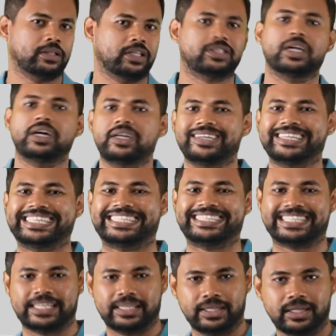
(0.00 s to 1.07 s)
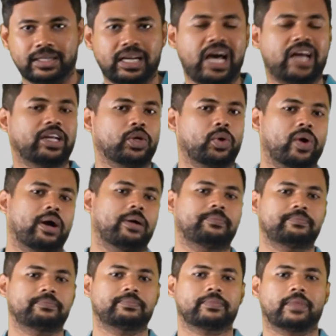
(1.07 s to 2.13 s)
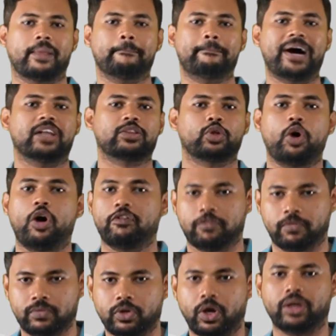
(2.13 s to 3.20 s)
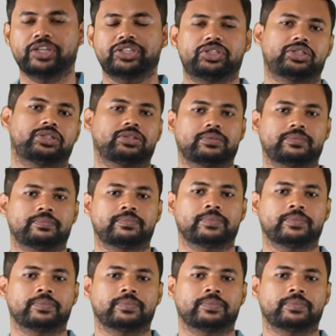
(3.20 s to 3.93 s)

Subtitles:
The third is Gana Yoga, path of knowledge.